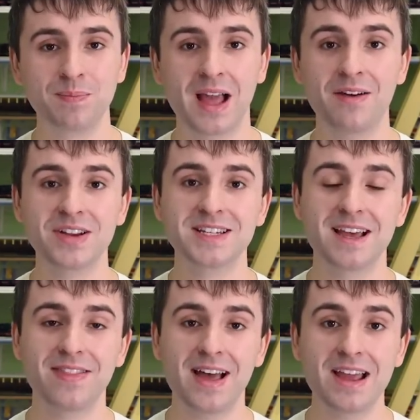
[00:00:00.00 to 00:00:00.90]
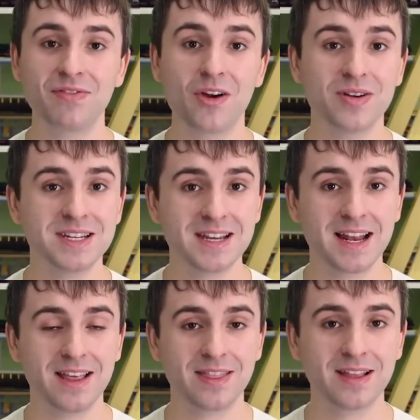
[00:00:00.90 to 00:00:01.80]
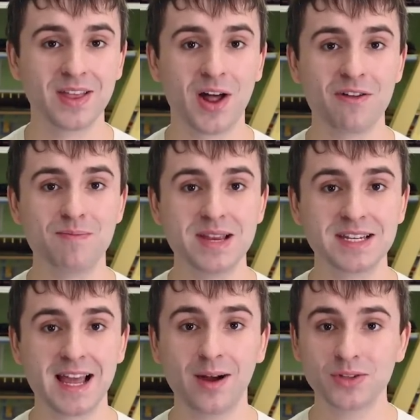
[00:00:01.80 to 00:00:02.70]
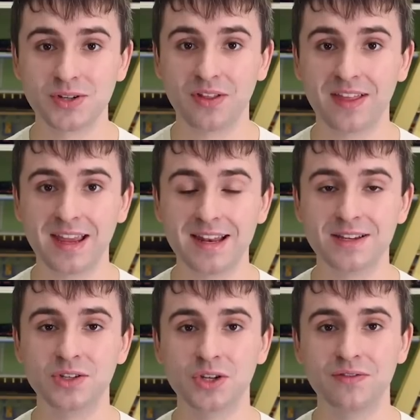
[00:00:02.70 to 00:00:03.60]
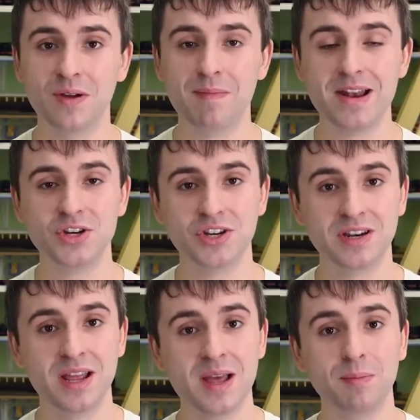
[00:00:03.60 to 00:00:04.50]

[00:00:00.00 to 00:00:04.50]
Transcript: Having said that, if there is anything that I've missed out and you think it deserved a mention,